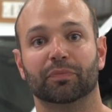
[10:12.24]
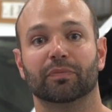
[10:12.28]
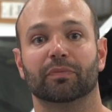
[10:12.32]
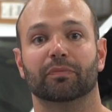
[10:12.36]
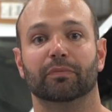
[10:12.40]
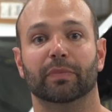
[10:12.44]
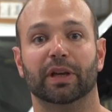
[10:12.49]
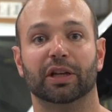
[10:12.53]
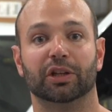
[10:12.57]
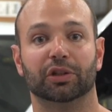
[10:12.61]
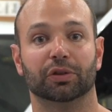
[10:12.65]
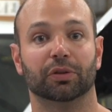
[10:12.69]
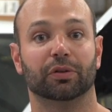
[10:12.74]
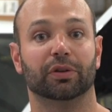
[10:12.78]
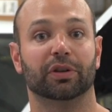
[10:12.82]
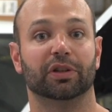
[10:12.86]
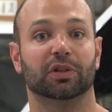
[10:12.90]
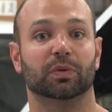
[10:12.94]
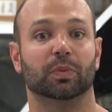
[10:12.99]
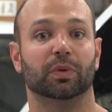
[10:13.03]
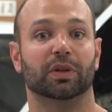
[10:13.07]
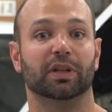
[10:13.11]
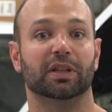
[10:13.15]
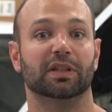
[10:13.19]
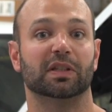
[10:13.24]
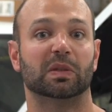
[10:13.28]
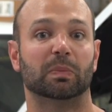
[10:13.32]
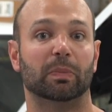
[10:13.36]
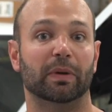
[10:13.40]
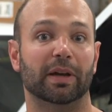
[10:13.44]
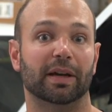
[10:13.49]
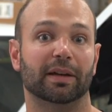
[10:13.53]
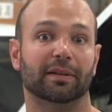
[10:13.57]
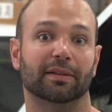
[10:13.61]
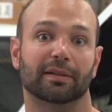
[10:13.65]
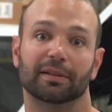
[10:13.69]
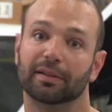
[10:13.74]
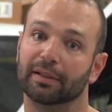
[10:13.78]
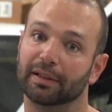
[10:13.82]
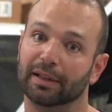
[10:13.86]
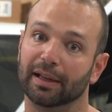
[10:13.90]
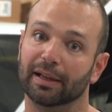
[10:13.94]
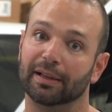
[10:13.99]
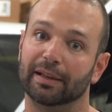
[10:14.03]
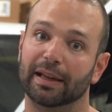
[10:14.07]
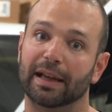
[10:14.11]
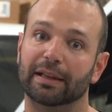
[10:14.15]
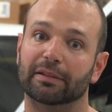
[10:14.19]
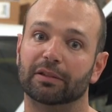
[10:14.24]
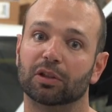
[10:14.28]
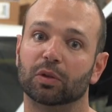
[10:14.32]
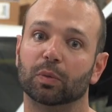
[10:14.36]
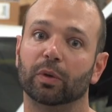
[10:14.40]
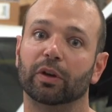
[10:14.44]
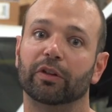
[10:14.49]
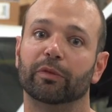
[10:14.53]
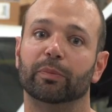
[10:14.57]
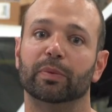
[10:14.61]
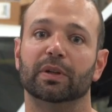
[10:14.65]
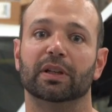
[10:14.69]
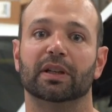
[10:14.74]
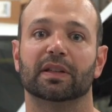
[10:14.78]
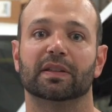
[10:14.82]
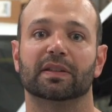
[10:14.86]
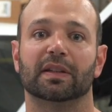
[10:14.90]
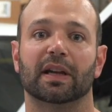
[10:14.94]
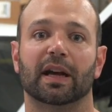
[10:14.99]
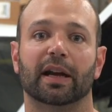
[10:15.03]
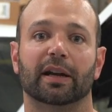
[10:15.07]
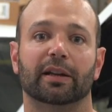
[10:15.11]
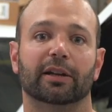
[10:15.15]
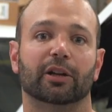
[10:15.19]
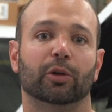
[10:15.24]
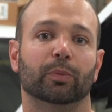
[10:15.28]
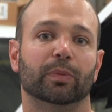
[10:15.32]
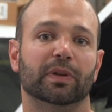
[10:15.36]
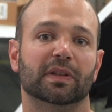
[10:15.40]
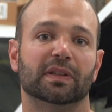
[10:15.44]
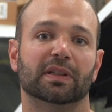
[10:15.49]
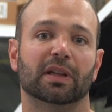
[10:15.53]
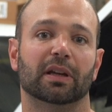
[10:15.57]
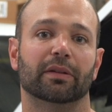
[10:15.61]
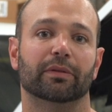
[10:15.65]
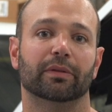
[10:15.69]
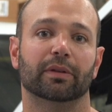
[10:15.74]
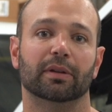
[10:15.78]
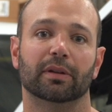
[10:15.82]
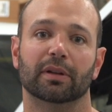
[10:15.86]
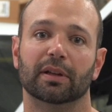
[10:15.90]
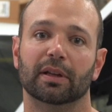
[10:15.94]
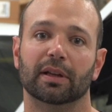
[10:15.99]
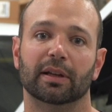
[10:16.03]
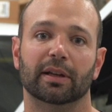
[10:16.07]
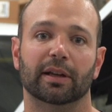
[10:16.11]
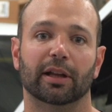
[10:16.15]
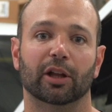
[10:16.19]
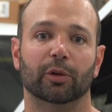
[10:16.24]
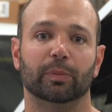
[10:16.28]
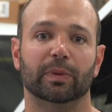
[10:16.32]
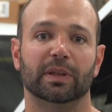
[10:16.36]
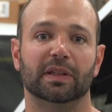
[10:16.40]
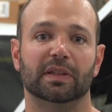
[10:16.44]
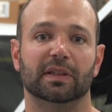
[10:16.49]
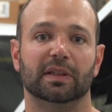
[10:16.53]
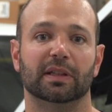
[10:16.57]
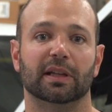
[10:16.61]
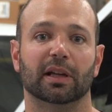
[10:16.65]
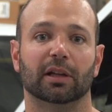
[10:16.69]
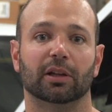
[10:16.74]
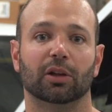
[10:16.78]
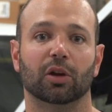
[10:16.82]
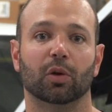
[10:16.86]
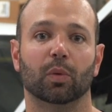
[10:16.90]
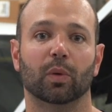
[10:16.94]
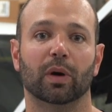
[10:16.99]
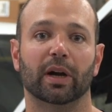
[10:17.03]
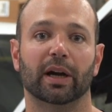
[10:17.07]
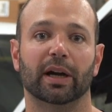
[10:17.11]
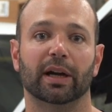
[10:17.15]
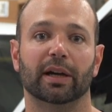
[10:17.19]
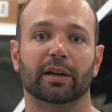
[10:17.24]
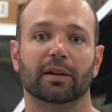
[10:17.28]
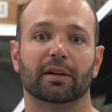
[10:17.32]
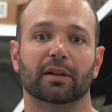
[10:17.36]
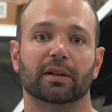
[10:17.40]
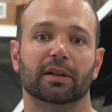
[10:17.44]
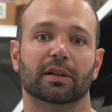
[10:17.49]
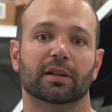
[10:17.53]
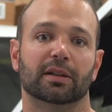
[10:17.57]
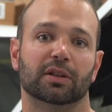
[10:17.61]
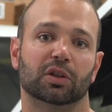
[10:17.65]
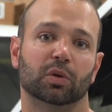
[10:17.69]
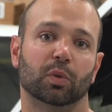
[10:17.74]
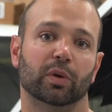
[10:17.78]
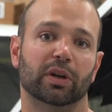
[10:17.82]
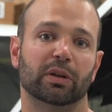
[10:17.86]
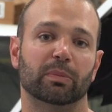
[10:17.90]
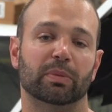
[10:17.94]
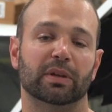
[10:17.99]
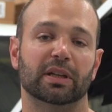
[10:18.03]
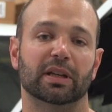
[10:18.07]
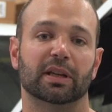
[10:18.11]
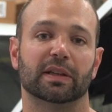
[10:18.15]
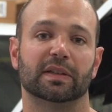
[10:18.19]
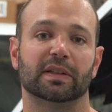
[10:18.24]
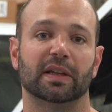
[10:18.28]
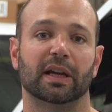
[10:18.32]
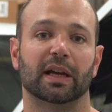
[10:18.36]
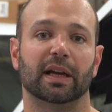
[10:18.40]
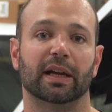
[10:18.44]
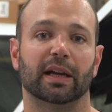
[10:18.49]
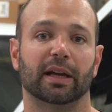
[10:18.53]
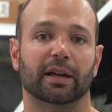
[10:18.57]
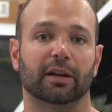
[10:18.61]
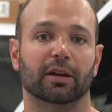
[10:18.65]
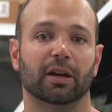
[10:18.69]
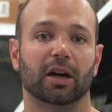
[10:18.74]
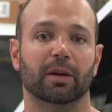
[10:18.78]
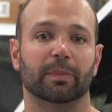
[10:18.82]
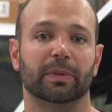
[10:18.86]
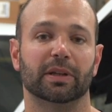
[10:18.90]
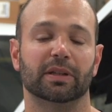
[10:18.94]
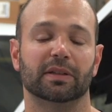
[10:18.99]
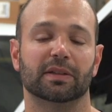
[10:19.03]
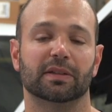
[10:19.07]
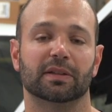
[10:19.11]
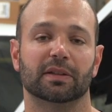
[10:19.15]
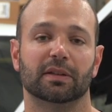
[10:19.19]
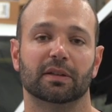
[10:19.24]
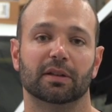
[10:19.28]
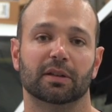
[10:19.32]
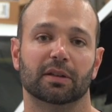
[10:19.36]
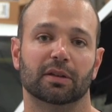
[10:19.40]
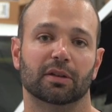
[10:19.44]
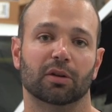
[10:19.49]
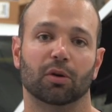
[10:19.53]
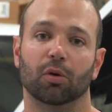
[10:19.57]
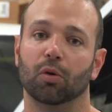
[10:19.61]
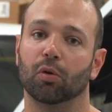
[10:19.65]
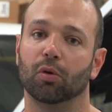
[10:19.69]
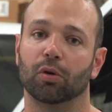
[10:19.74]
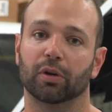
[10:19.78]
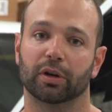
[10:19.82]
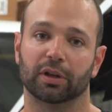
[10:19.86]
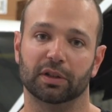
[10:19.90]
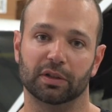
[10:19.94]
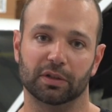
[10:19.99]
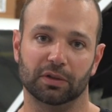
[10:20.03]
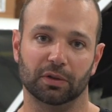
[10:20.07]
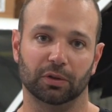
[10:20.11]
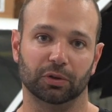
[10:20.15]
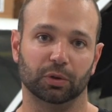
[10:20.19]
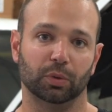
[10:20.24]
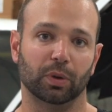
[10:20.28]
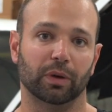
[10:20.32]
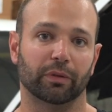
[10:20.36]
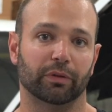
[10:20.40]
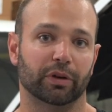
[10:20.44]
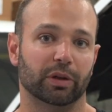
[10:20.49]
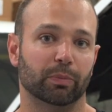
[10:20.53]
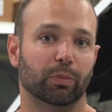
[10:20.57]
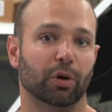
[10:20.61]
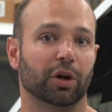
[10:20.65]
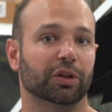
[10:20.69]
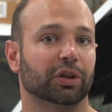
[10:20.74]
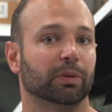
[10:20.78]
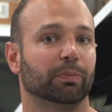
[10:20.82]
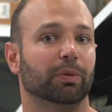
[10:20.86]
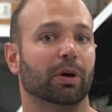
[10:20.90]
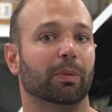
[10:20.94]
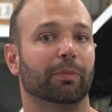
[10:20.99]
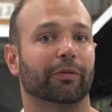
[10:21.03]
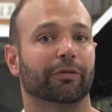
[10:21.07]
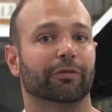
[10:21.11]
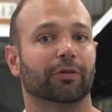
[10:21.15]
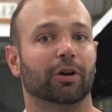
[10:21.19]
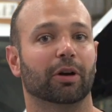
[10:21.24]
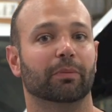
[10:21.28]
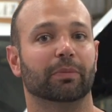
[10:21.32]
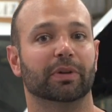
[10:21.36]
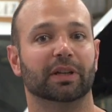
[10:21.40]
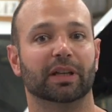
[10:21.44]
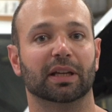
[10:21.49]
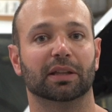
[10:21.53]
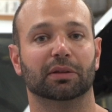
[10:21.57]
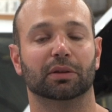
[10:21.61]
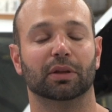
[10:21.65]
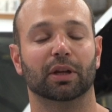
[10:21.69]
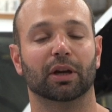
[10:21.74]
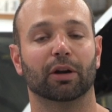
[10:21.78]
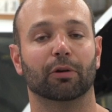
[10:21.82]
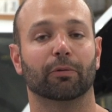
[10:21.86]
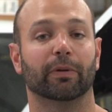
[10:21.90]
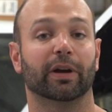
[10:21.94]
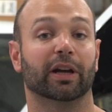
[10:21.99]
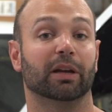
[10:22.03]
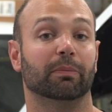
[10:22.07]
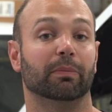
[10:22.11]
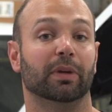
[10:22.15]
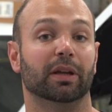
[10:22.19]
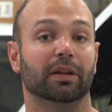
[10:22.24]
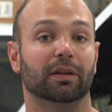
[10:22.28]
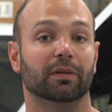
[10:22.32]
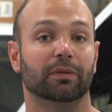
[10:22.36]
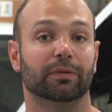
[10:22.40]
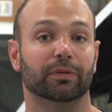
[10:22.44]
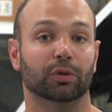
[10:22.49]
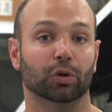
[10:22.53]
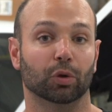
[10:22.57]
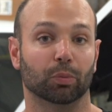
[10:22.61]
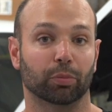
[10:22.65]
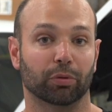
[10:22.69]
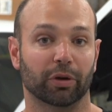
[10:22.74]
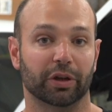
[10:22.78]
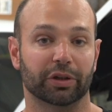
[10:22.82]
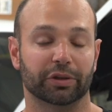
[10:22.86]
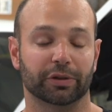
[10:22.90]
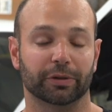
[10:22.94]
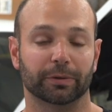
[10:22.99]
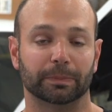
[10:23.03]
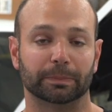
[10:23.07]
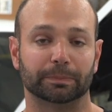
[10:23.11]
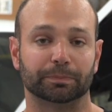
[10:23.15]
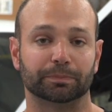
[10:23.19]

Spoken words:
make sure that it's within spec. Again, 8 to 12 PSI on an LB7, LBZ LOY, 20 PSI on a Cummins, or consult whoever you bought the pump from and get their recommended fuel pressure.